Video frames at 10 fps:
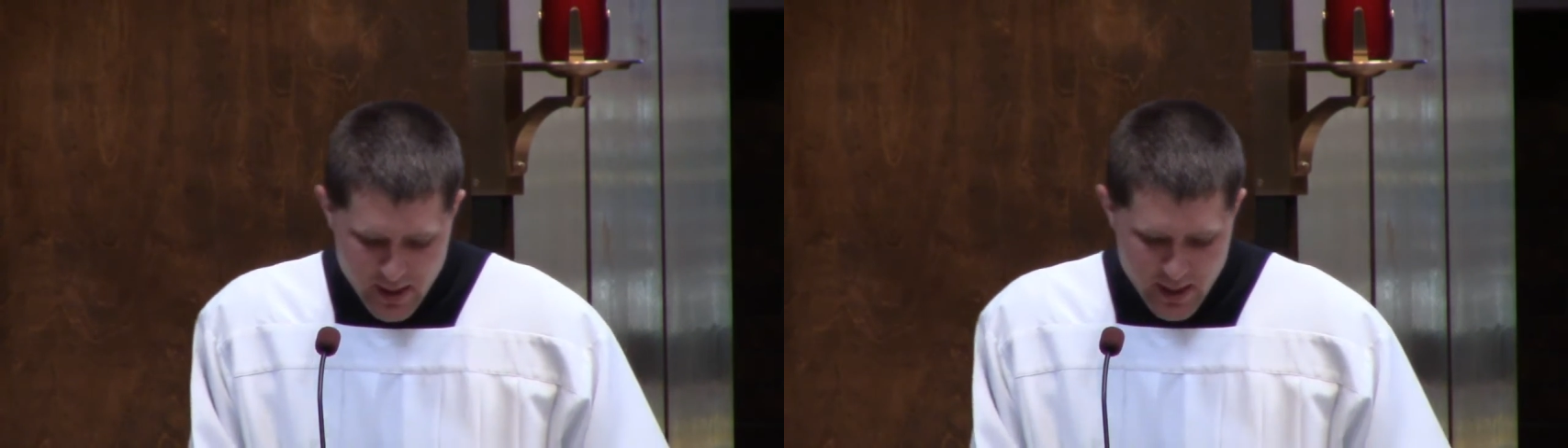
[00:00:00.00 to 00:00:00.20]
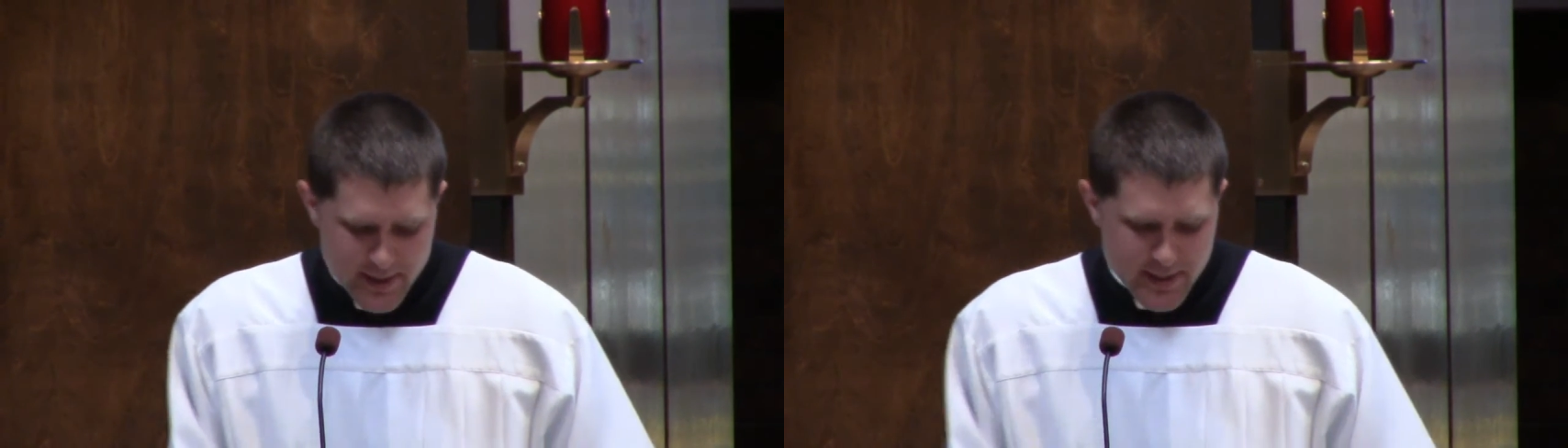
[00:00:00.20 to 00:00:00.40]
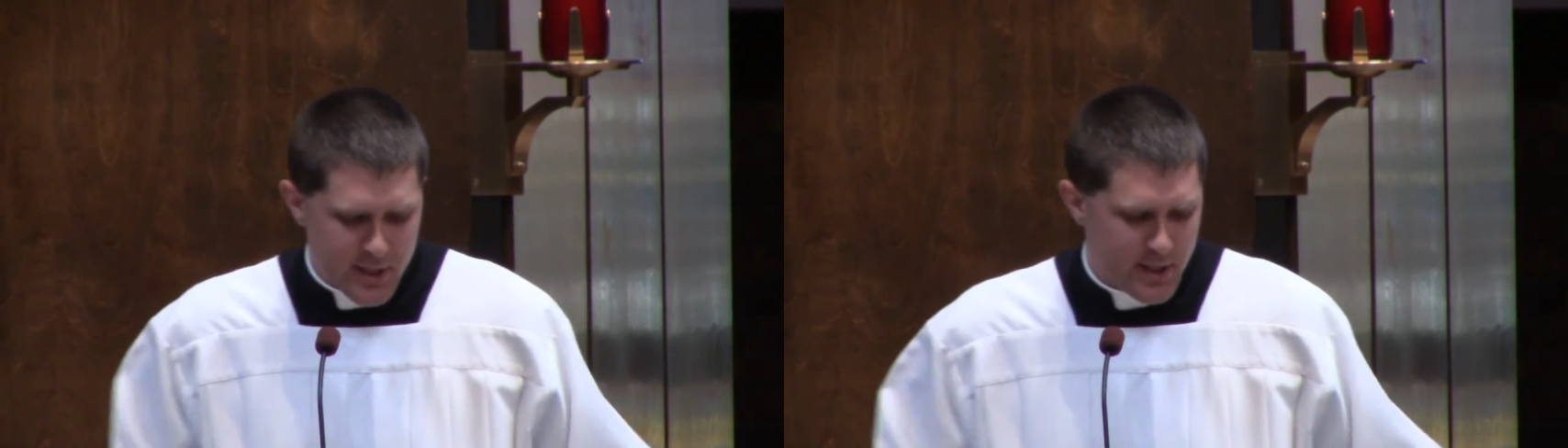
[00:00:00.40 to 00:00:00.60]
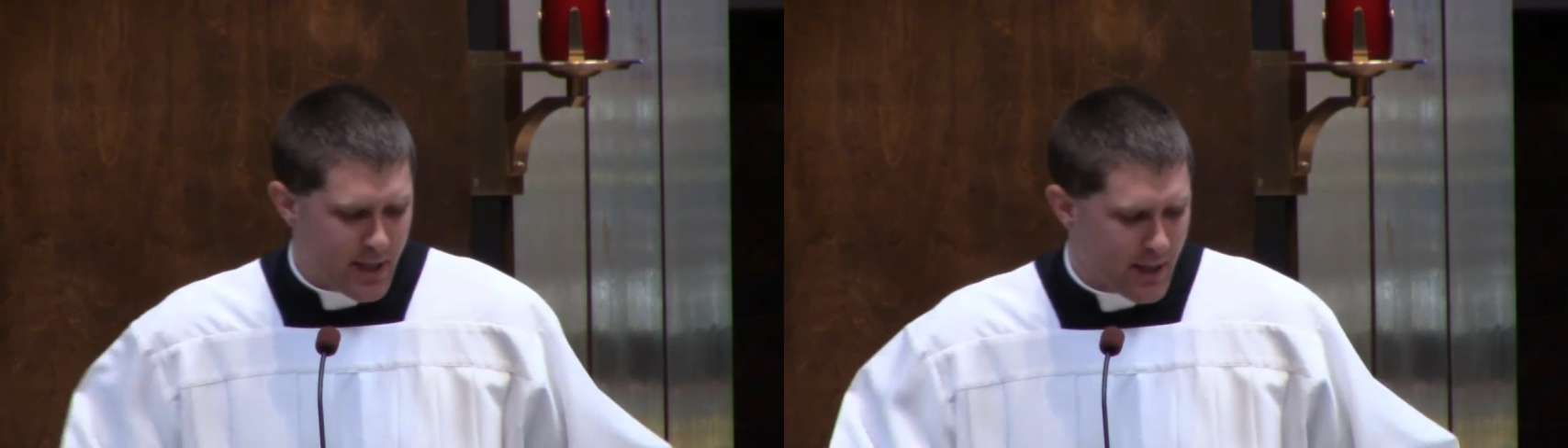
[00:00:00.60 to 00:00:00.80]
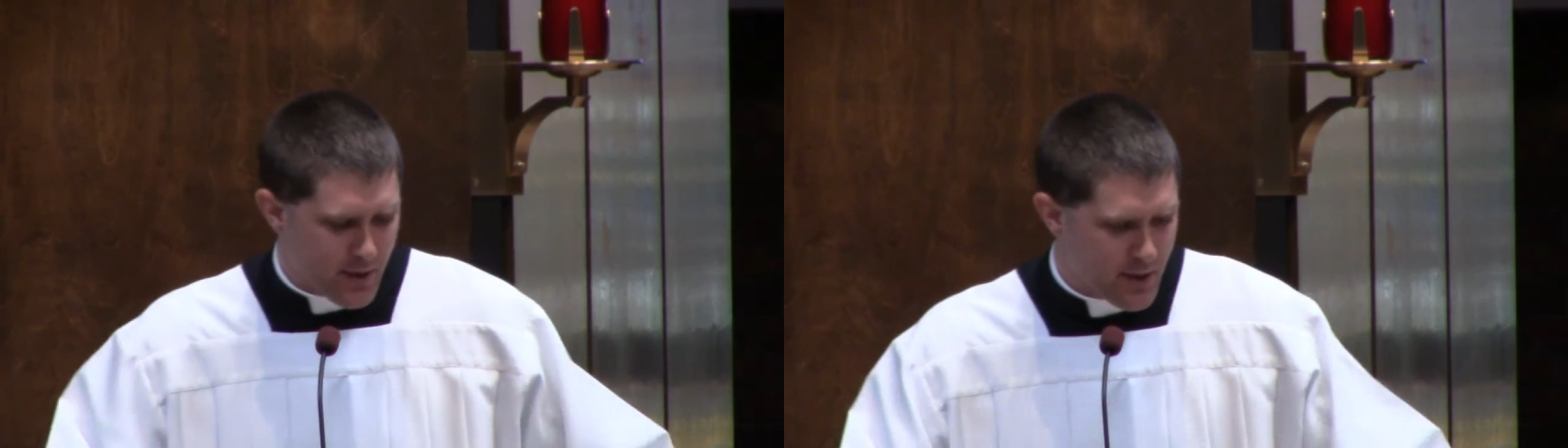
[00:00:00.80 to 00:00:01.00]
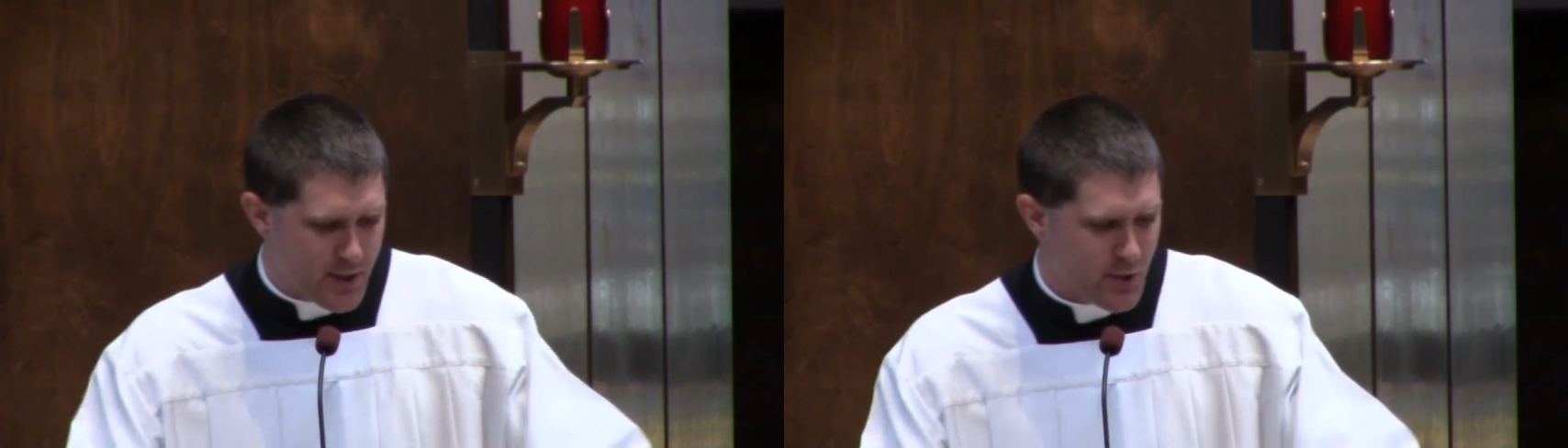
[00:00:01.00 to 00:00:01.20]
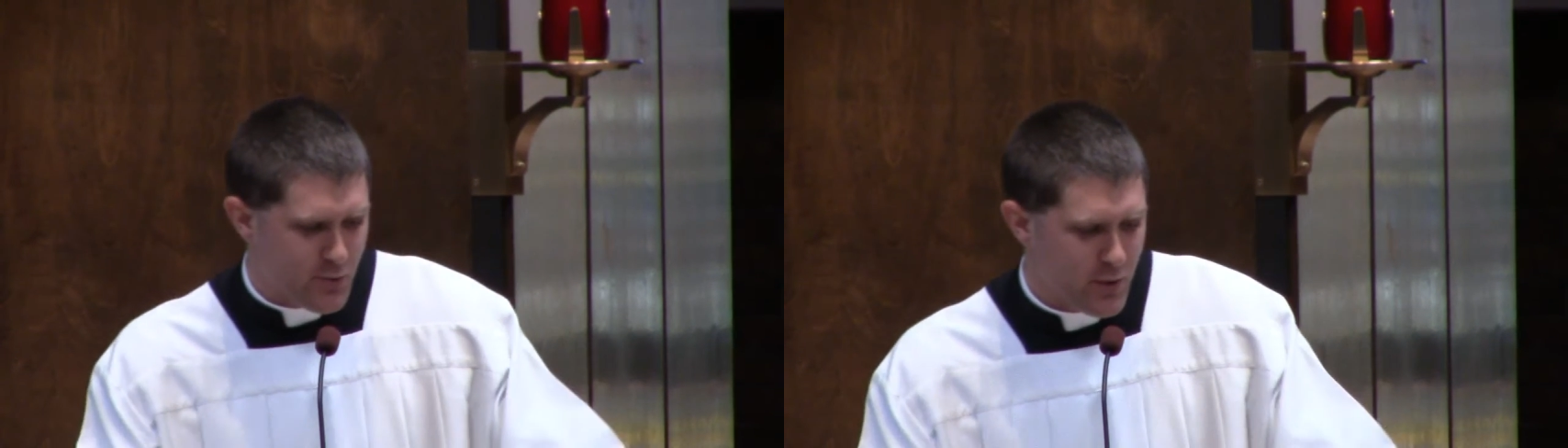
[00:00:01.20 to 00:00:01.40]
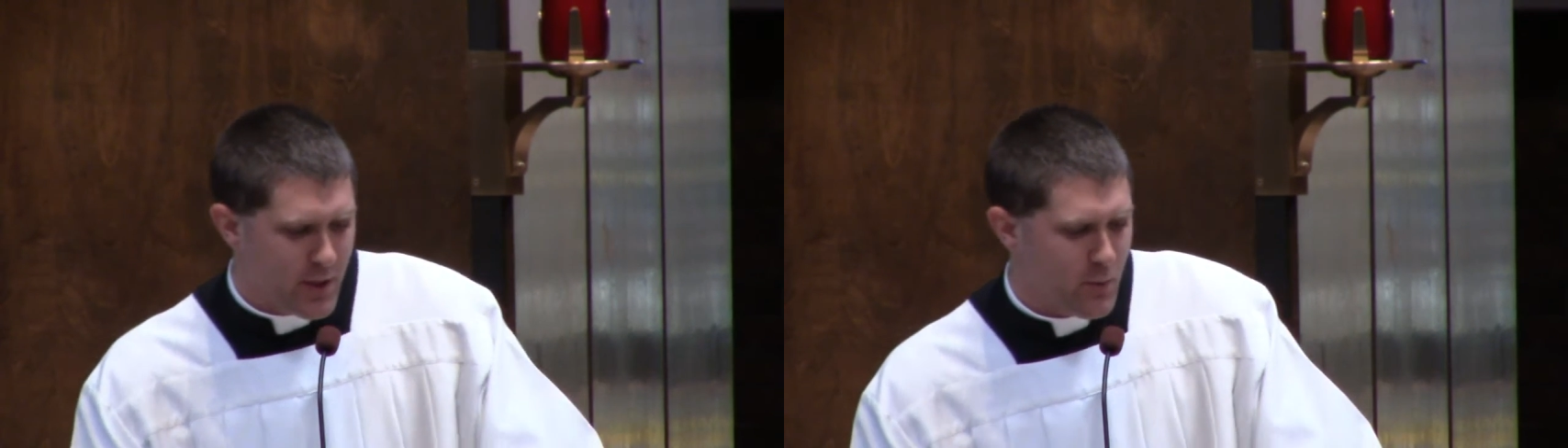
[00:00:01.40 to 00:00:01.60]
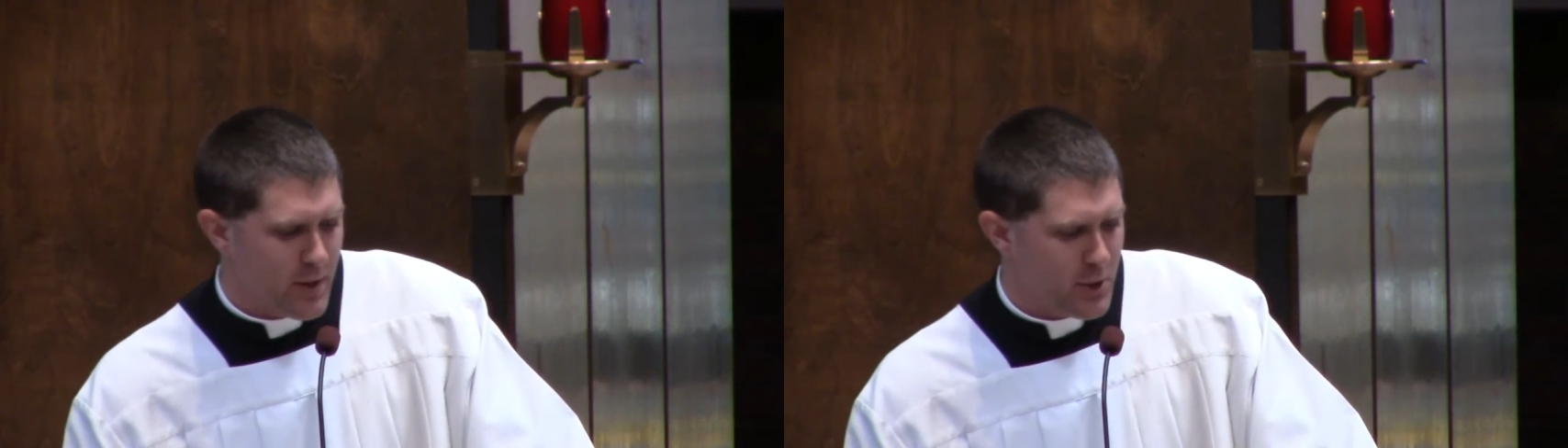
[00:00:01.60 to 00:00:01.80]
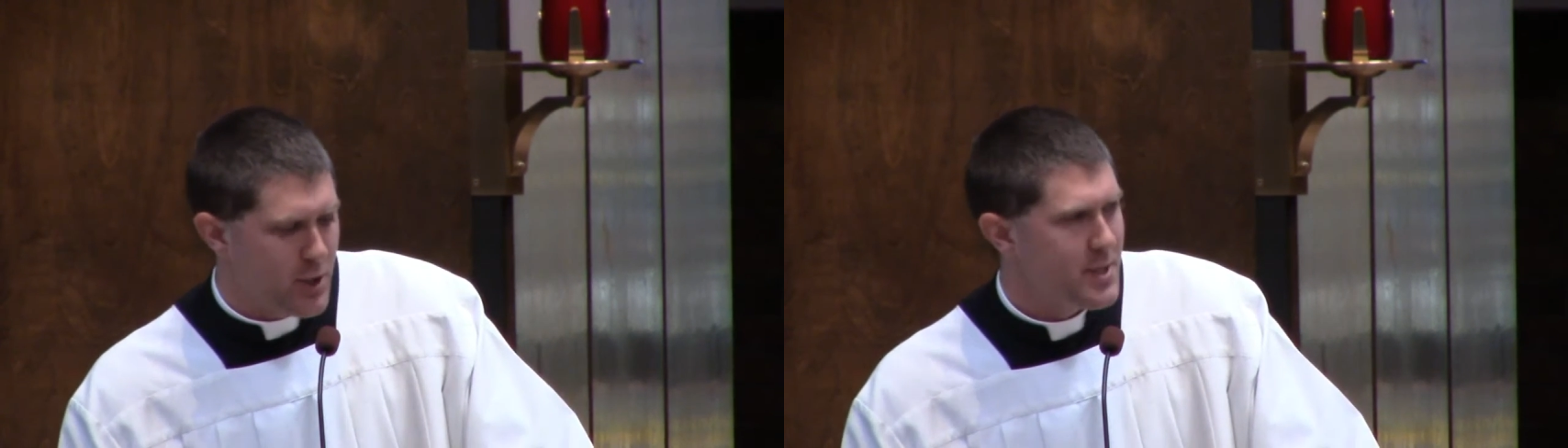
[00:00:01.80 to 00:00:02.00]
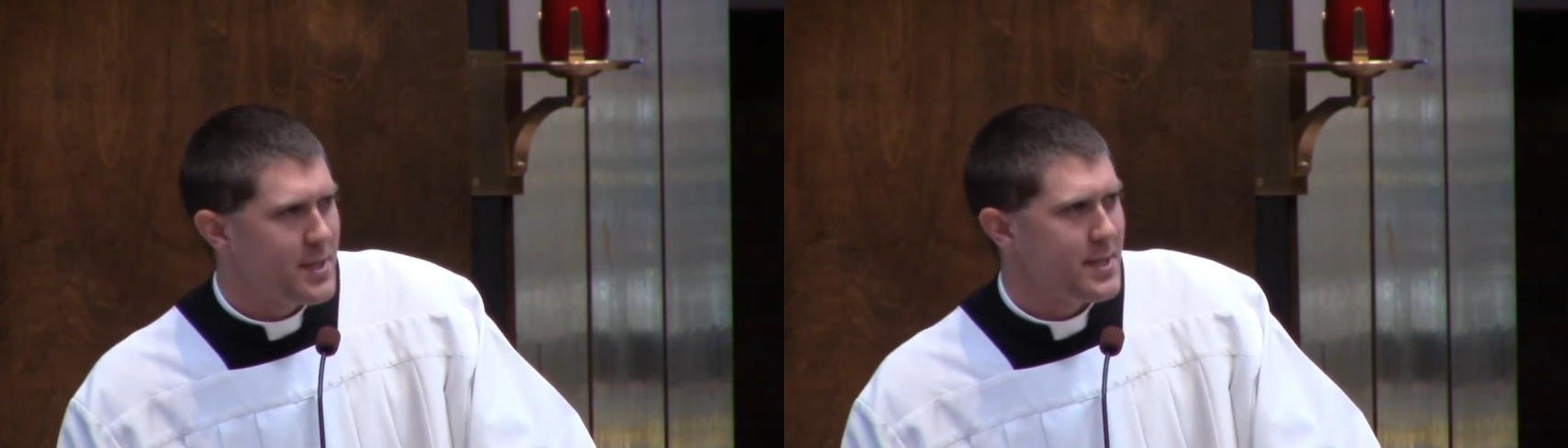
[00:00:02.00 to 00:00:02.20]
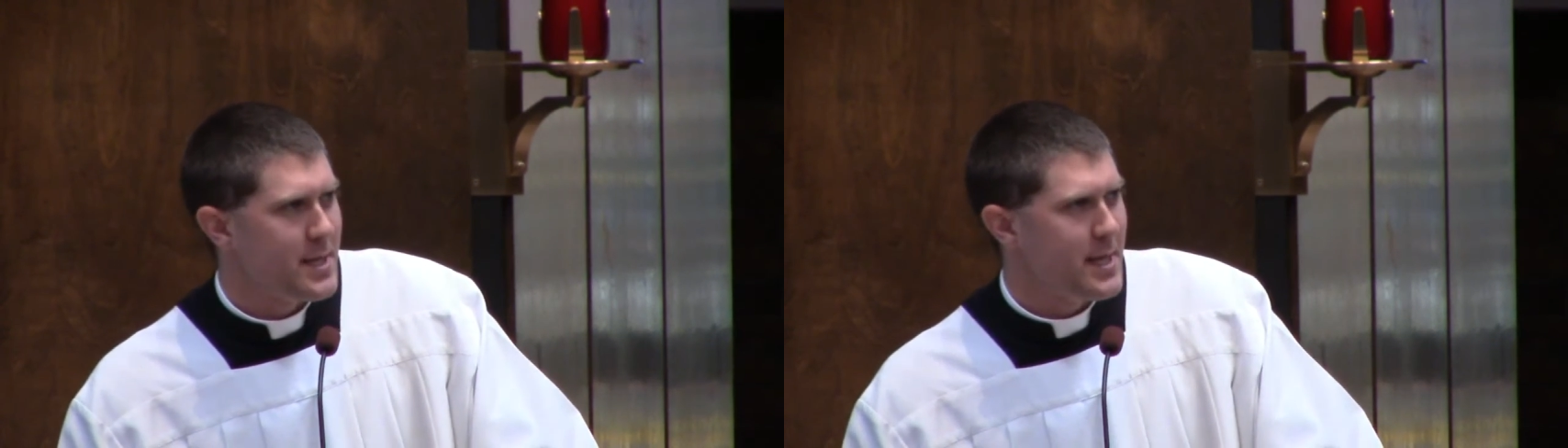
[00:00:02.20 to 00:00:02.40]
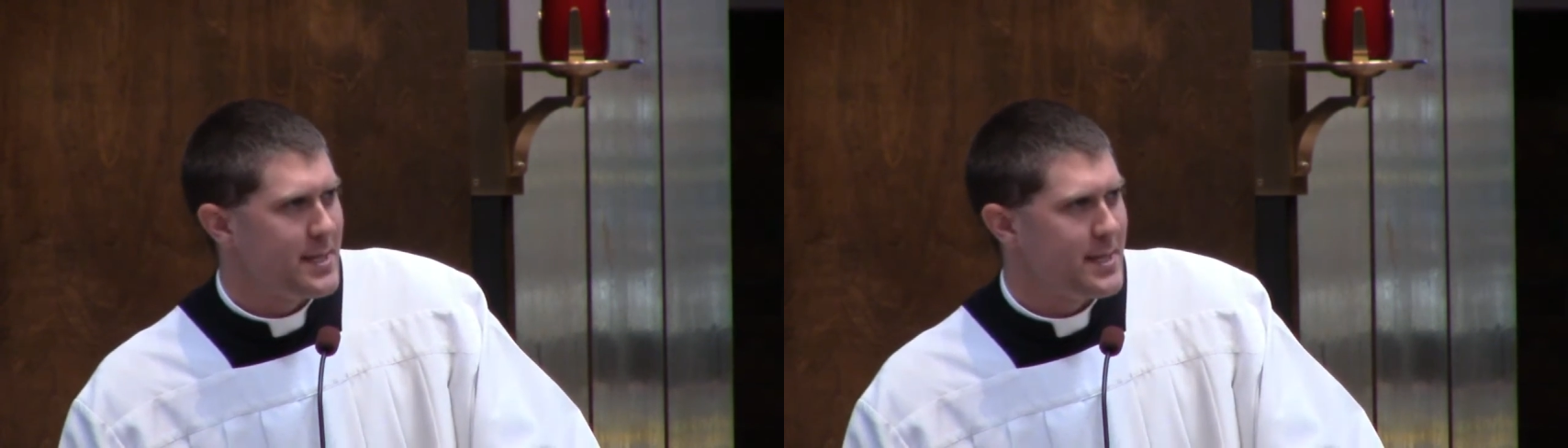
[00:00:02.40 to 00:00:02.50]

And this is, the, this is really what Jesus